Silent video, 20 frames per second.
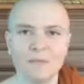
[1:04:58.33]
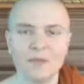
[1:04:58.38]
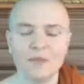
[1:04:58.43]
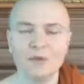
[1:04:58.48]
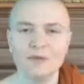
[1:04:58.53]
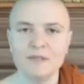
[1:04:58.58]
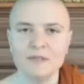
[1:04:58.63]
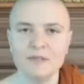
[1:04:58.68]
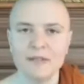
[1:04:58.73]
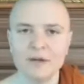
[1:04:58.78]

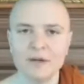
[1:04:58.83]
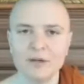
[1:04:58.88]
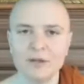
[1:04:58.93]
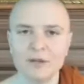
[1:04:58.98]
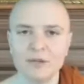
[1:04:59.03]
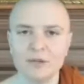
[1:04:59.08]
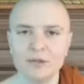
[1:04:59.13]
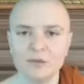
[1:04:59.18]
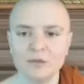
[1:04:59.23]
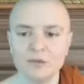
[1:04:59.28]

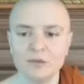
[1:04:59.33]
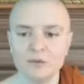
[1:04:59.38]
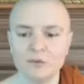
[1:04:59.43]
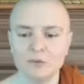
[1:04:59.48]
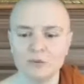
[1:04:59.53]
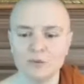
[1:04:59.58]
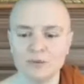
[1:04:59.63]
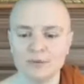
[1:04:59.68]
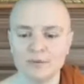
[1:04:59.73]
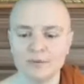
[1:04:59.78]
considered
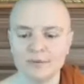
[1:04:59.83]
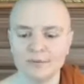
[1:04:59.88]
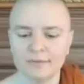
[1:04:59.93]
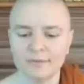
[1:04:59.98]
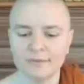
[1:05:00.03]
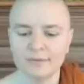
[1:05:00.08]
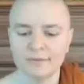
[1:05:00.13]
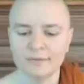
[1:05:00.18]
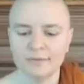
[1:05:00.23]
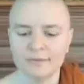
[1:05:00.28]
to
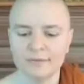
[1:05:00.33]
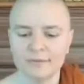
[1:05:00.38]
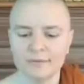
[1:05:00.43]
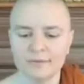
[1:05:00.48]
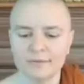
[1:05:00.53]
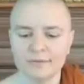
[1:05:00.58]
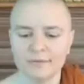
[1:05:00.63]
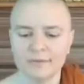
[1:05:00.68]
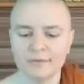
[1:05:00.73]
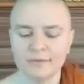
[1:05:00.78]

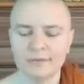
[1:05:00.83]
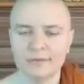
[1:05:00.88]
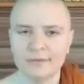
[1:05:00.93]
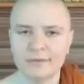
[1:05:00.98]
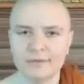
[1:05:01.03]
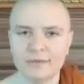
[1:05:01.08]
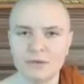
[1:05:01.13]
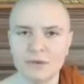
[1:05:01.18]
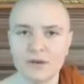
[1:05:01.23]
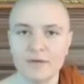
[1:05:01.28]

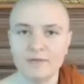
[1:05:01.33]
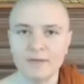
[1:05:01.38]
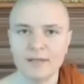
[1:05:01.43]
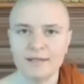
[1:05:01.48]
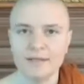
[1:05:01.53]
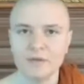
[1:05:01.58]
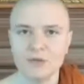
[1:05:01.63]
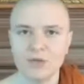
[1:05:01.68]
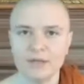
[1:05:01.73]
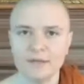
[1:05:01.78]
have
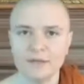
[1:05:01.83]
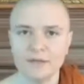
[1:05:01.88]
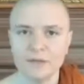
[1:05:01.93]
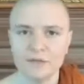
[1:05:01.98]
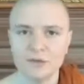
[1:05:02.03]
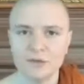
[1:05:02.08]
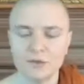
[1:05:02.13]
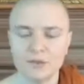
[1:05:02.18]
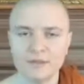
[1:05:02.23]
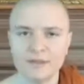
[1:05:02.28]
less
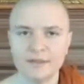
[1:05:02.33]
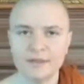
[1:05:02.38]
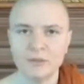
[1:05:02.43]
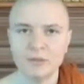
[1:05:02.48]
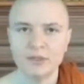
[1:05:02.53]
chances to attain